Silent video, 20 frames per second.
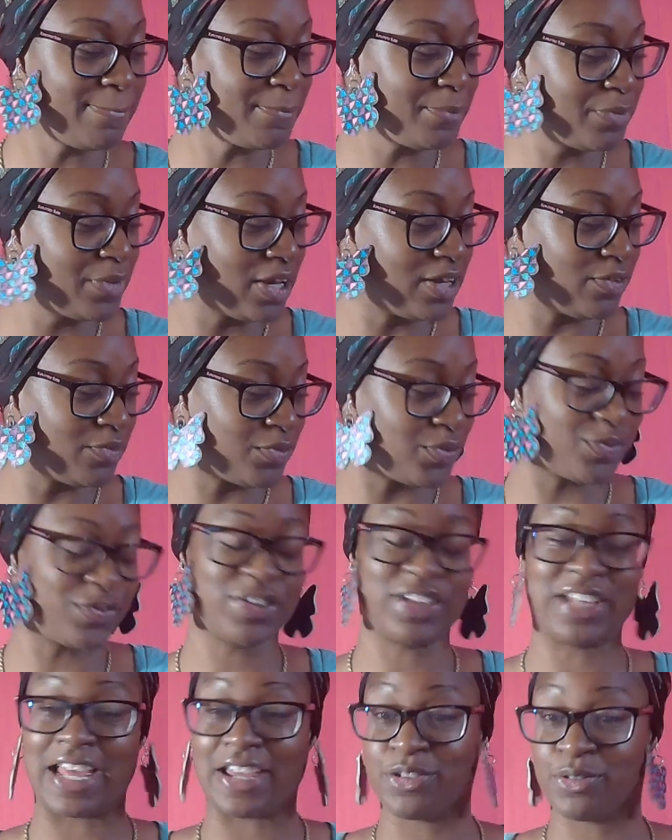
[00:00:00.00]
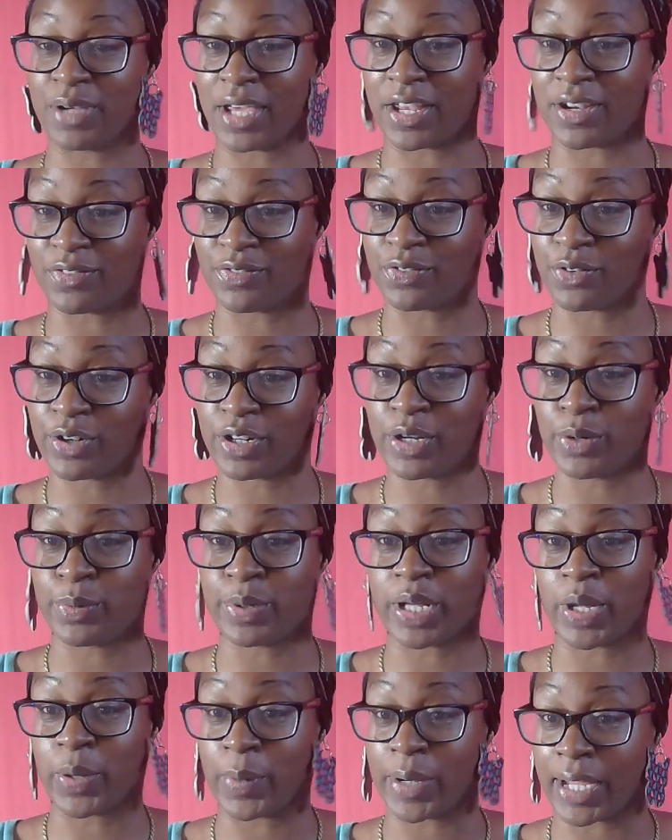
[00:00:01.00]
And if you feel like you can't afford it, we
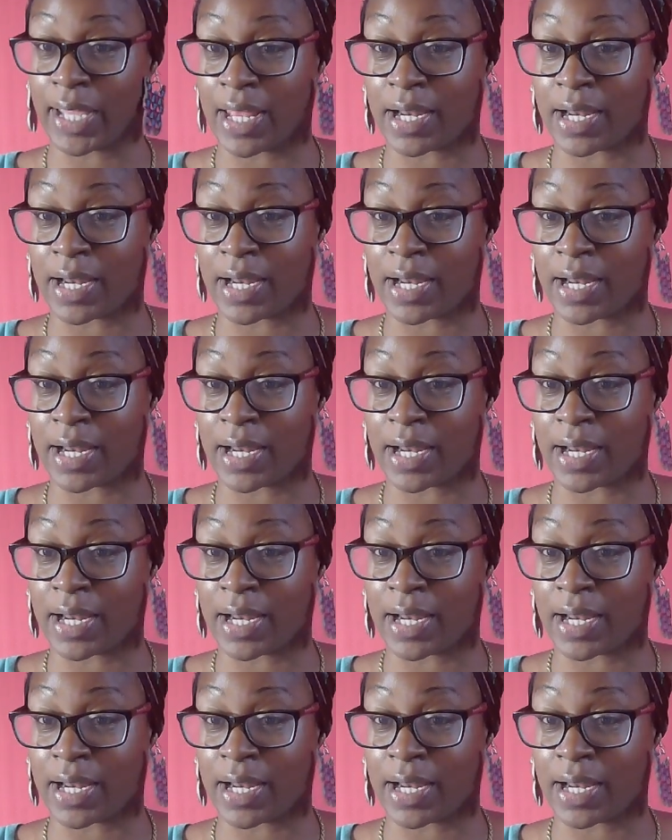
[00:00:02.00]
can work